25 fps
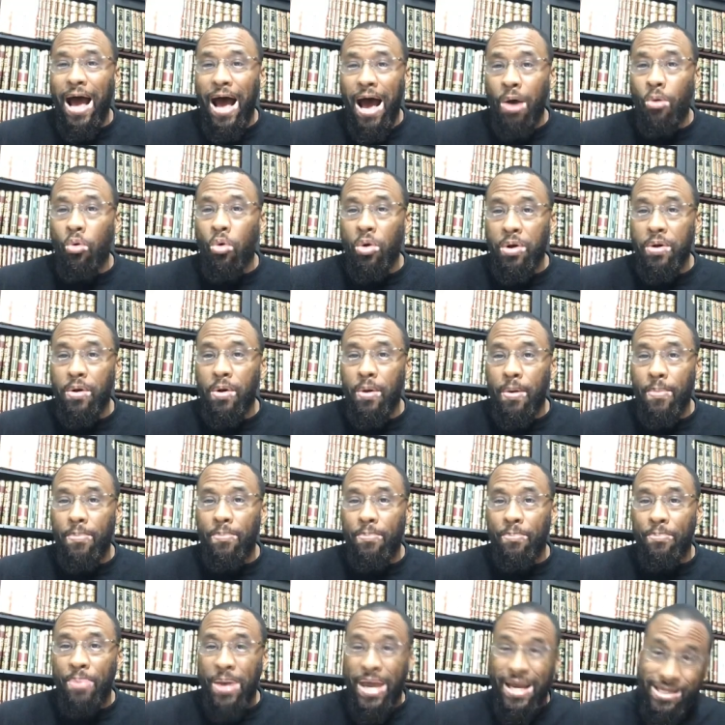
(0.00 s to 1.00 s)
I, I
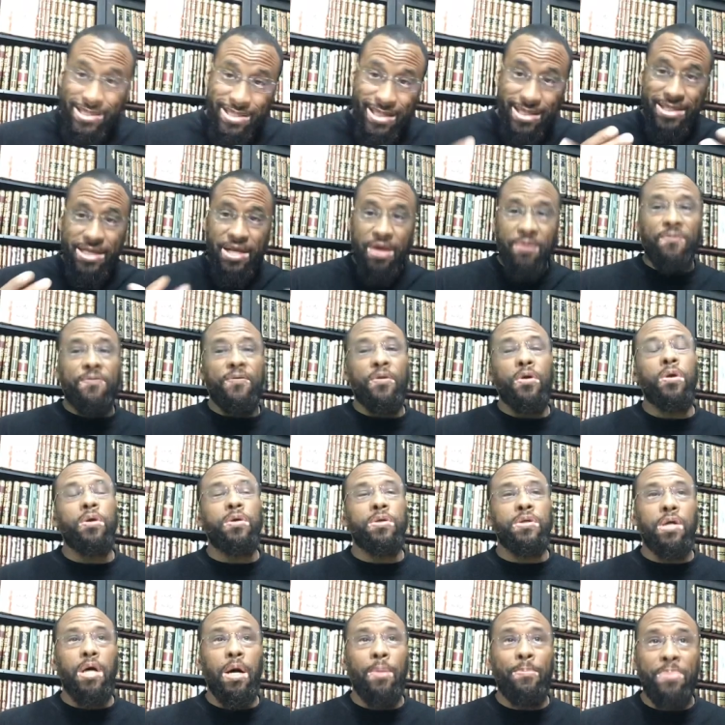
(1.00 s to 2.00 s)
would beg to
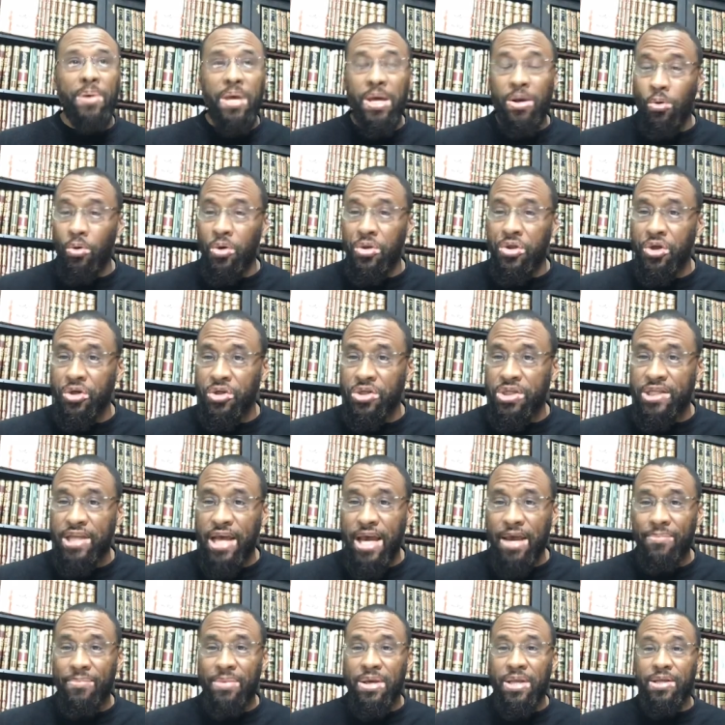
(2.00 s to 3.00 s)
differ a bit
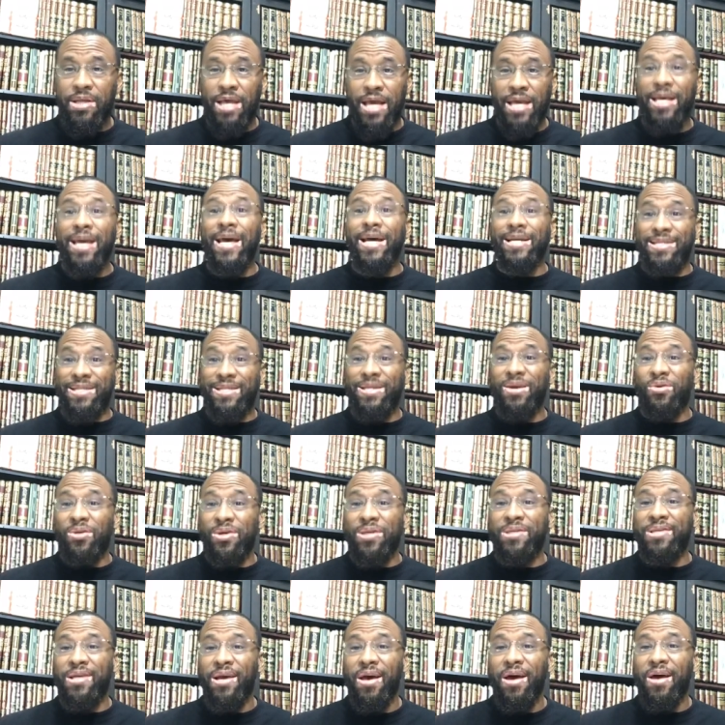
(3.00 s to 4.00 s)
with your statement that
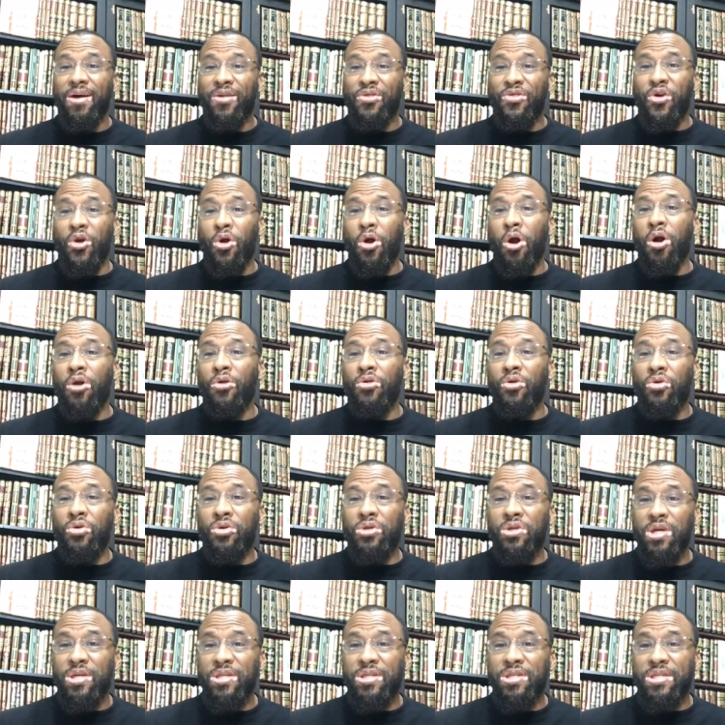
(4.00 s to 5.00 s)
yes, there is,
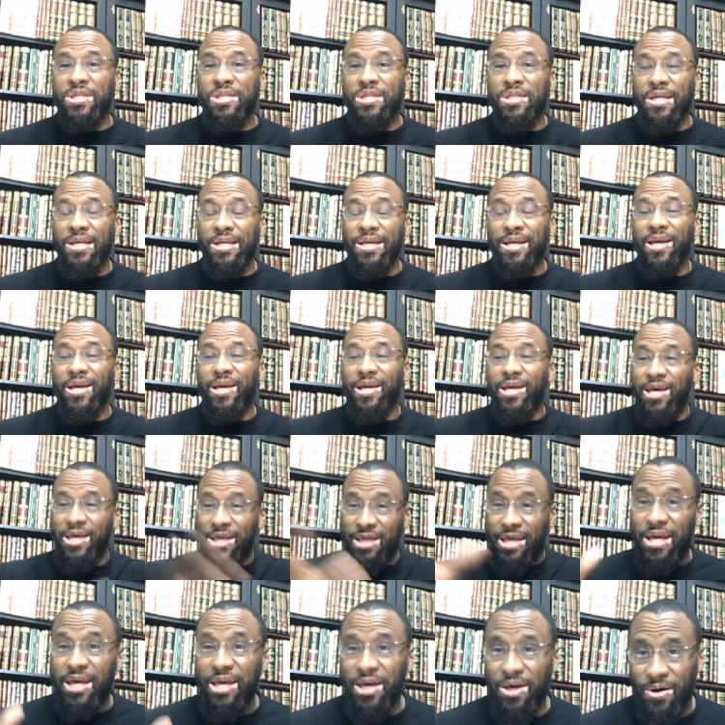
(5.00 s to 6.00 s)
there are those
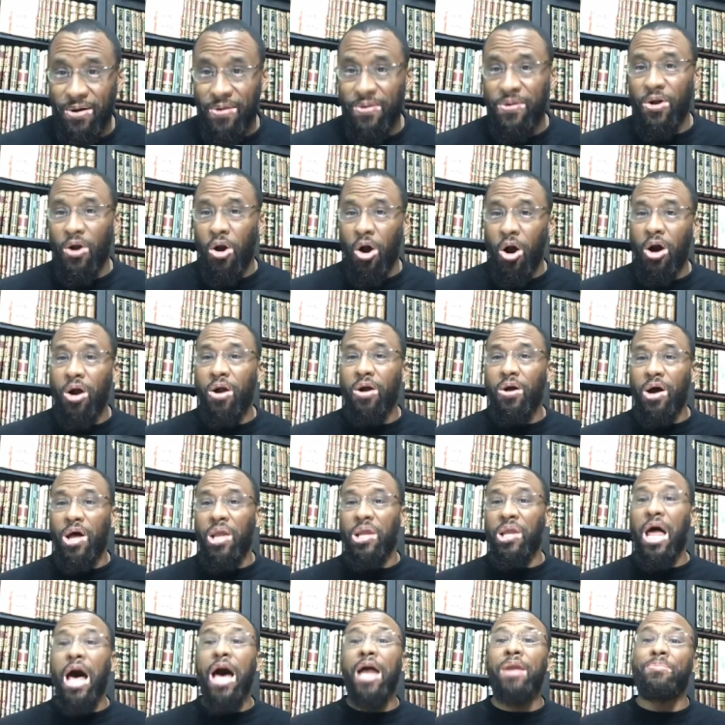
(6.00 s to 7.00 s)
kathir, there
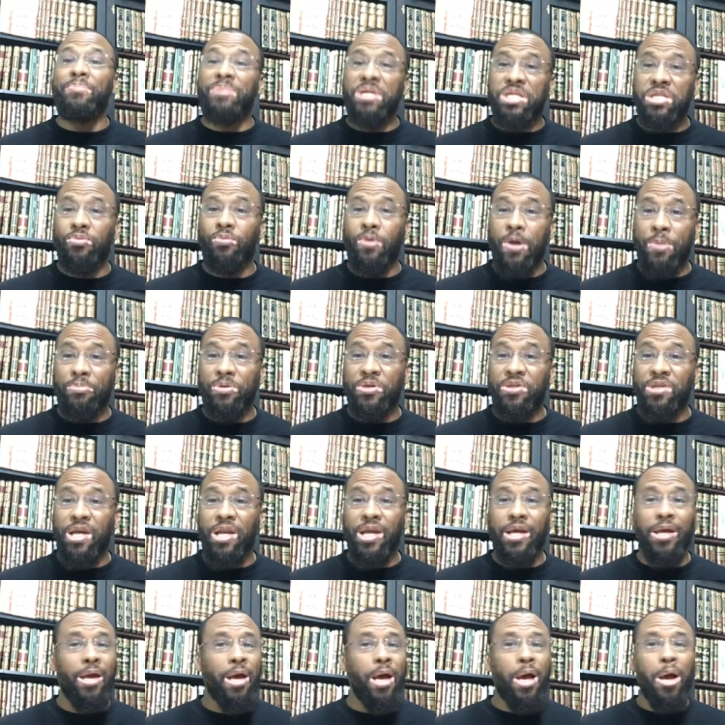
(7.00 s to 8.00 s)
are a lot
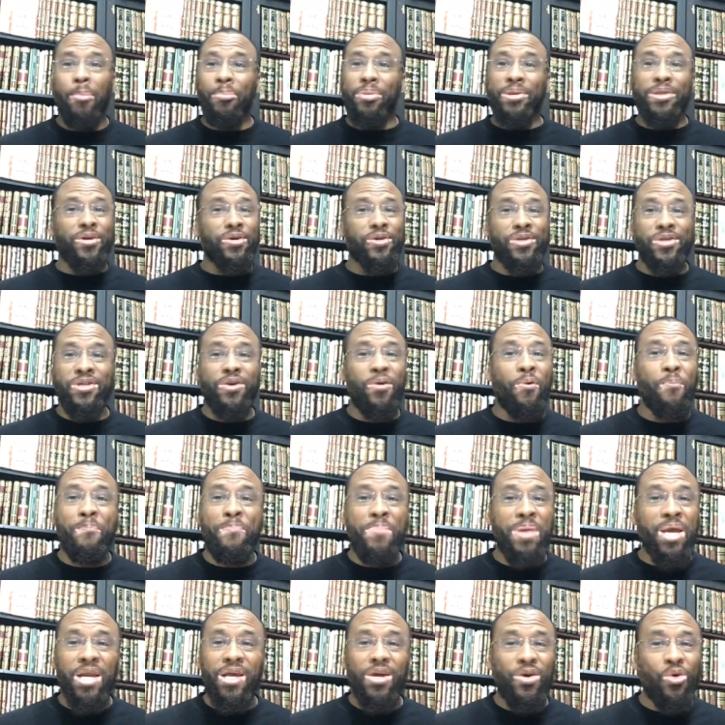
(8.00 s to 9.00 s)
misrepresenting, but
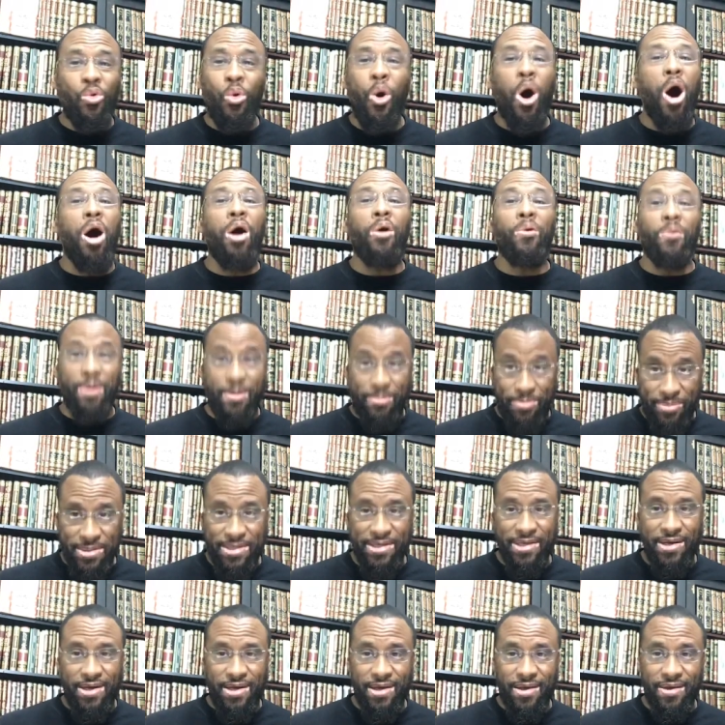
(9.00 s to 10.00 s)
there's still many who
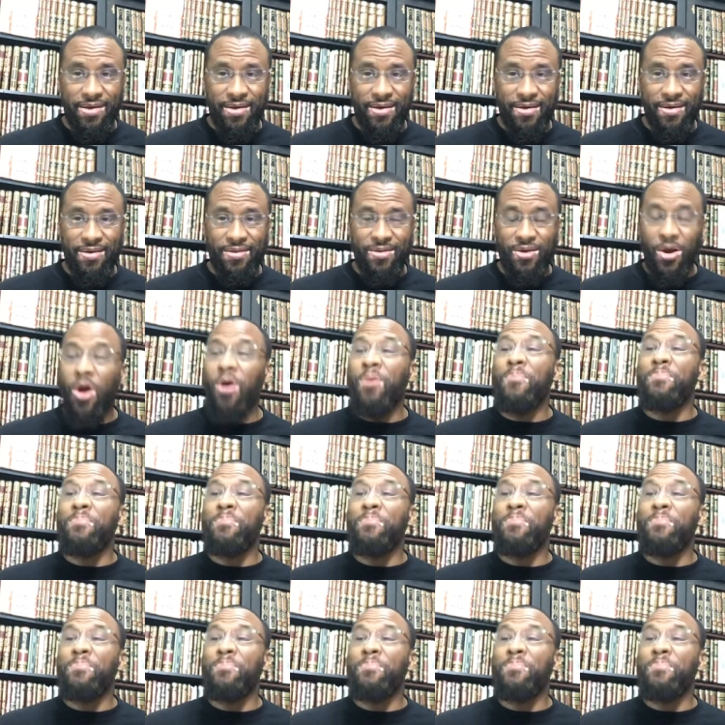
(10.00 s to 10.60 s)
are representing.